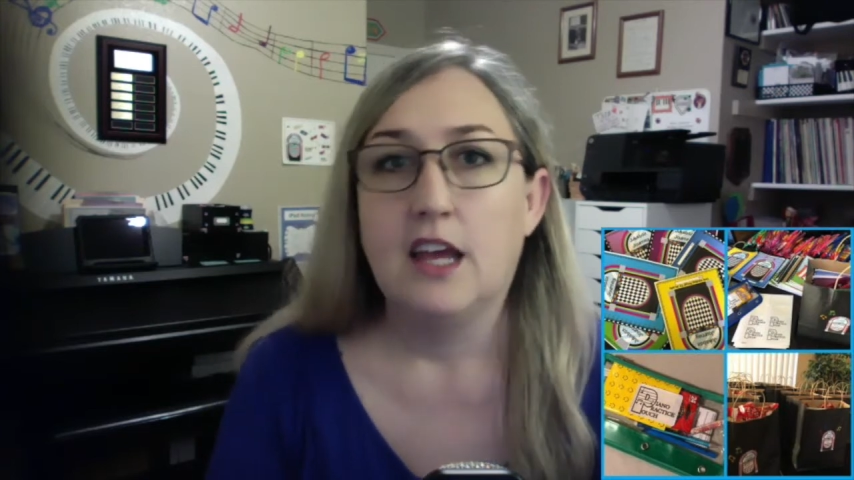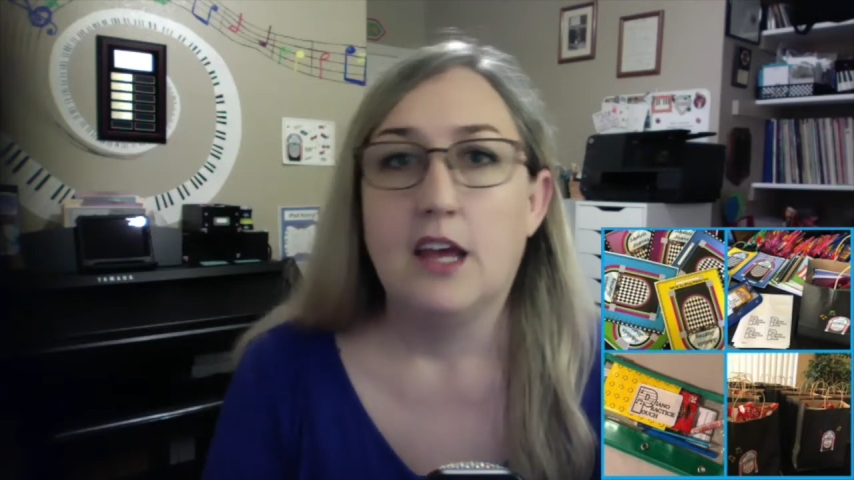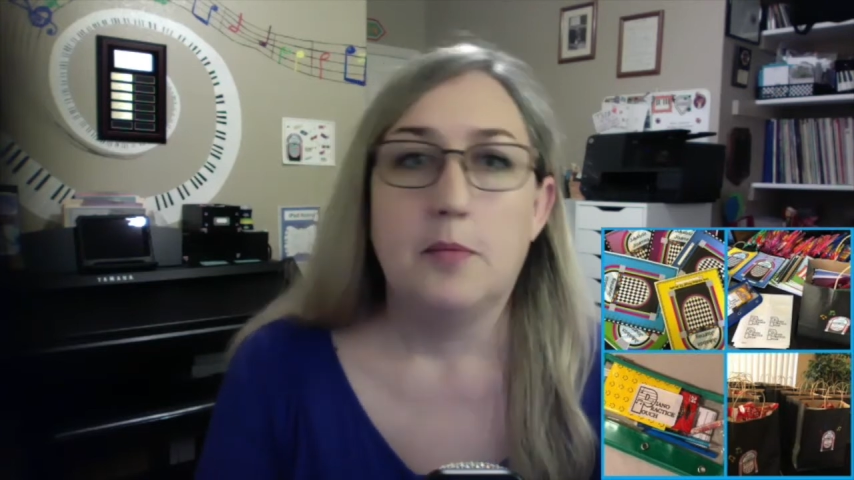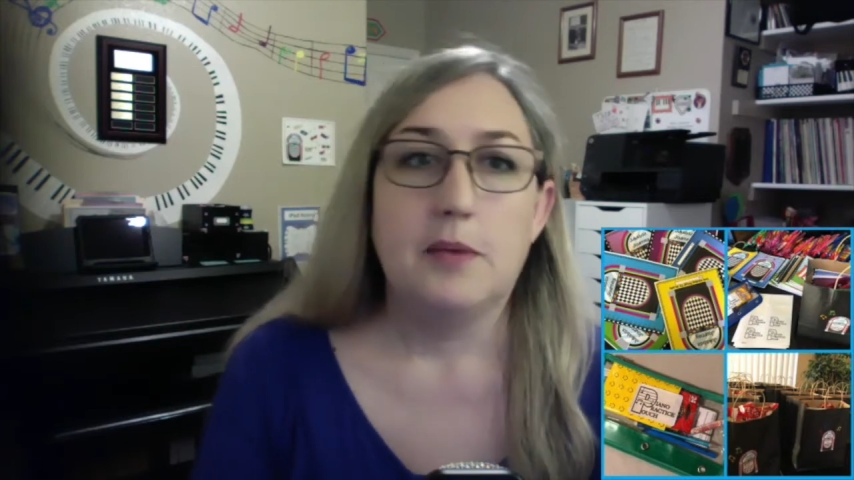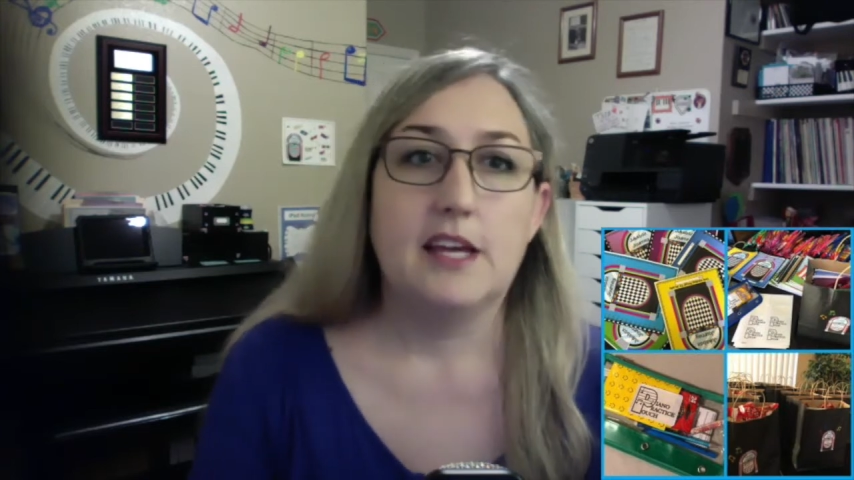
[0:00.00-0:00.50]

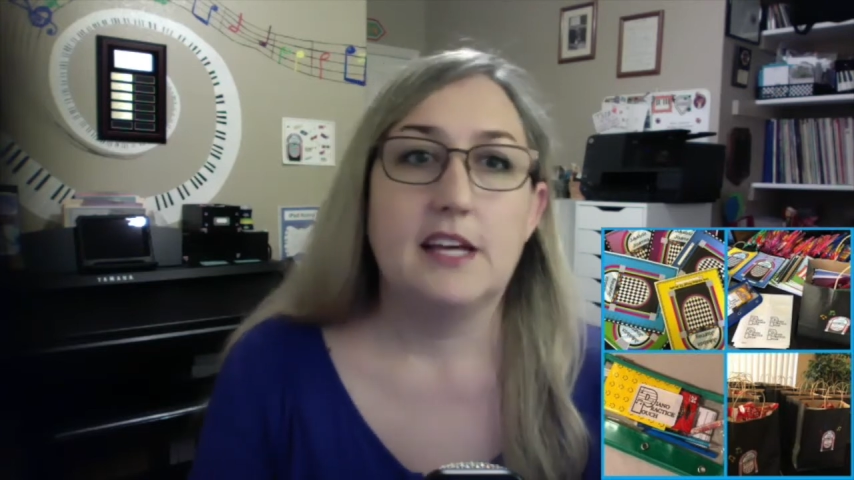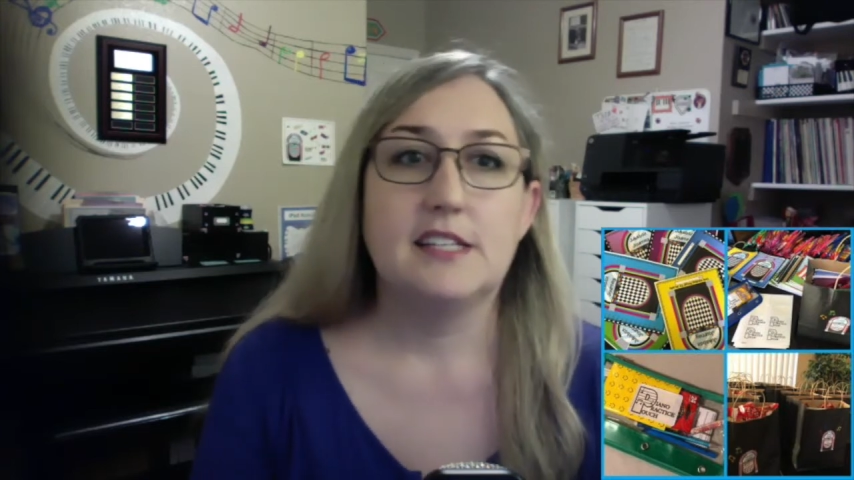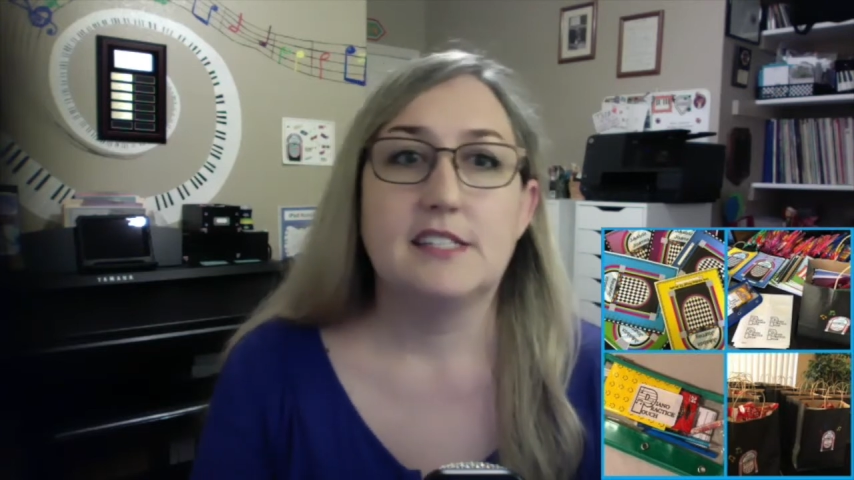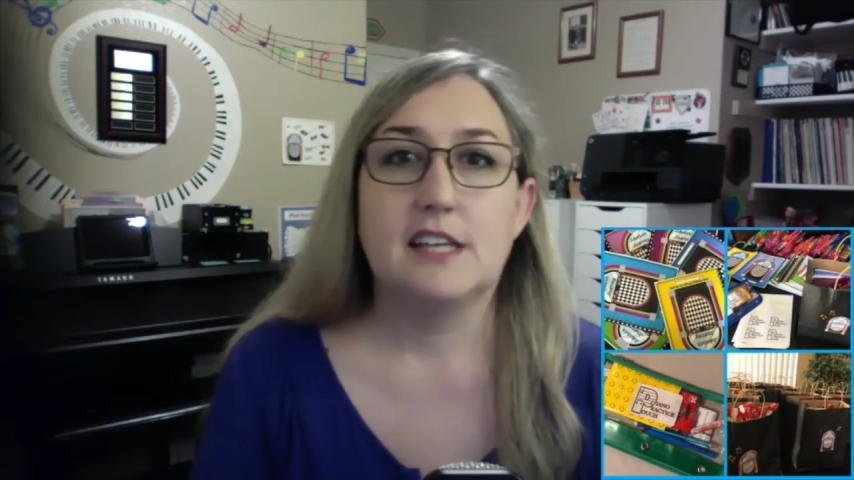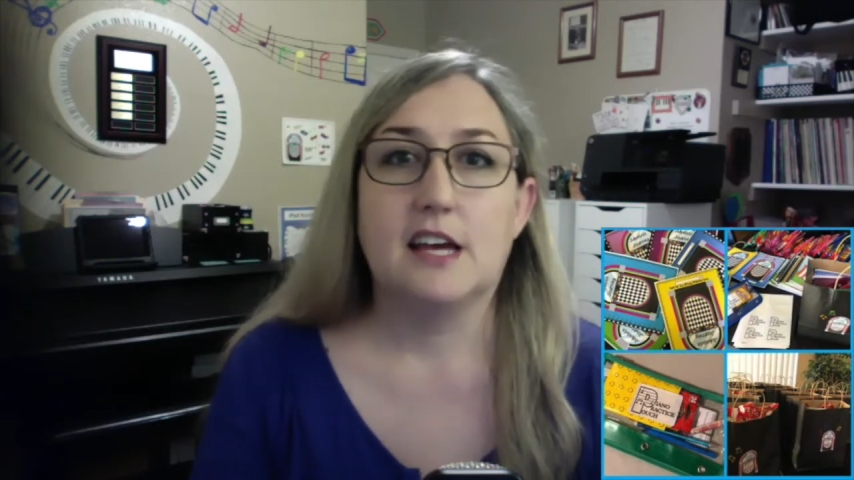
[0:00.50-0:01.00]

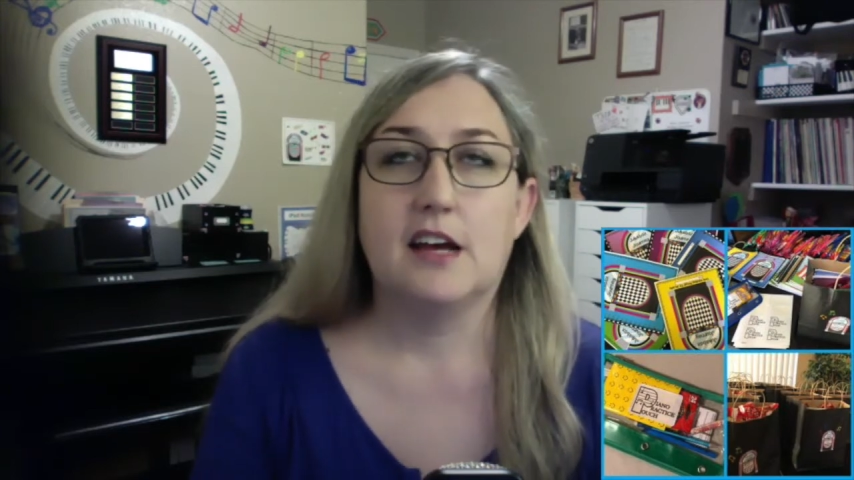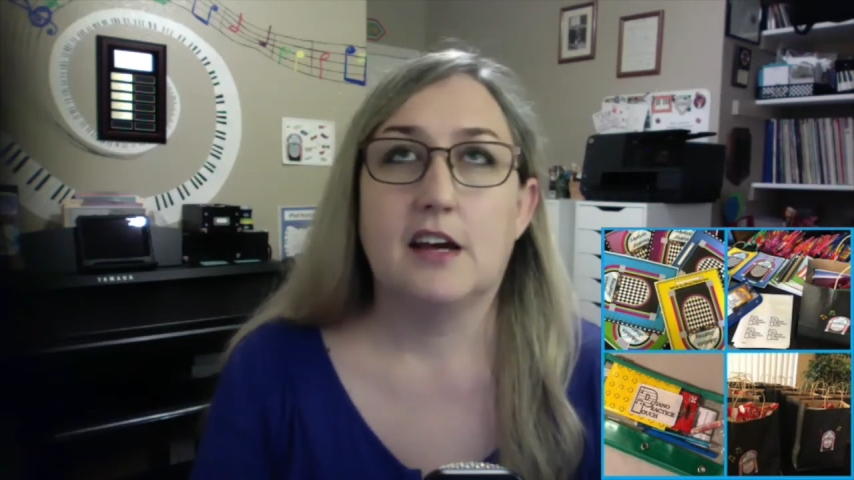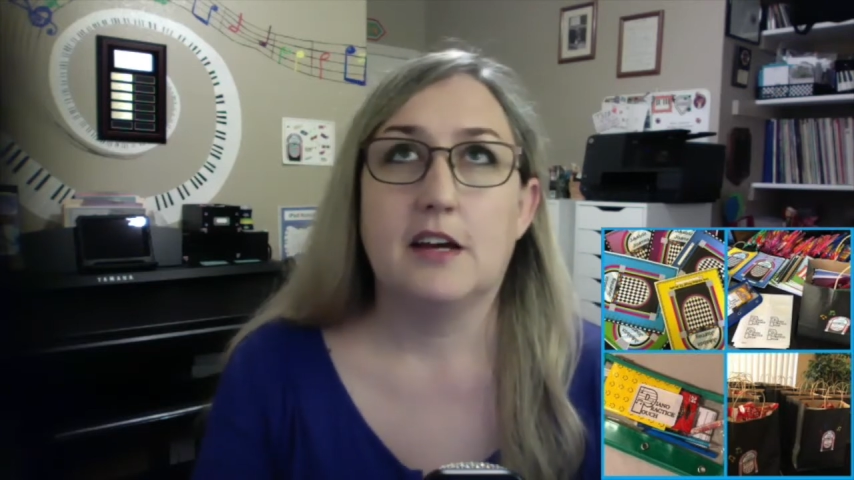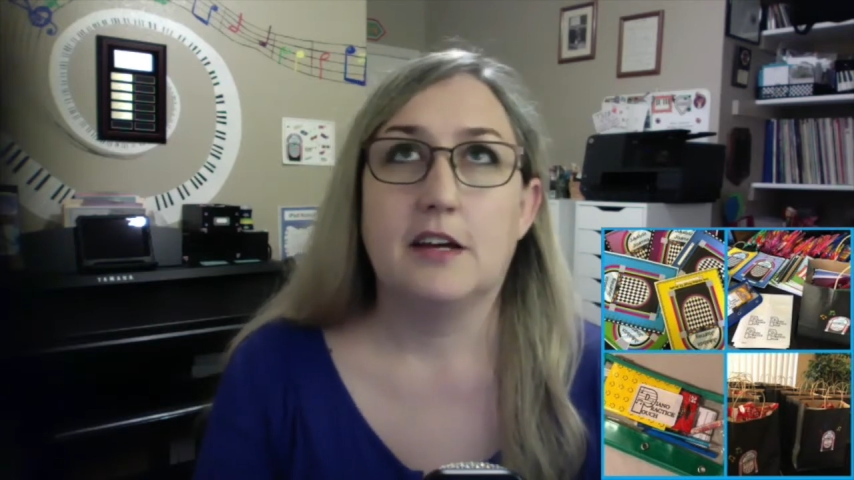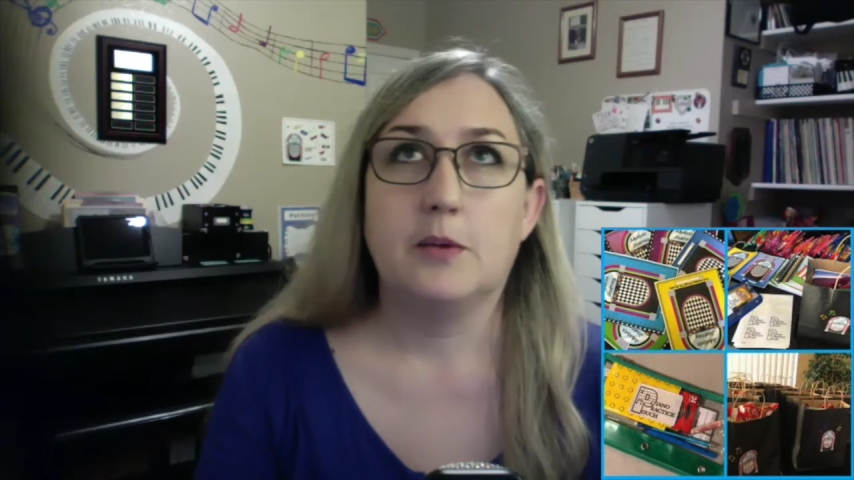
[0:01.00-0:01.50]
because I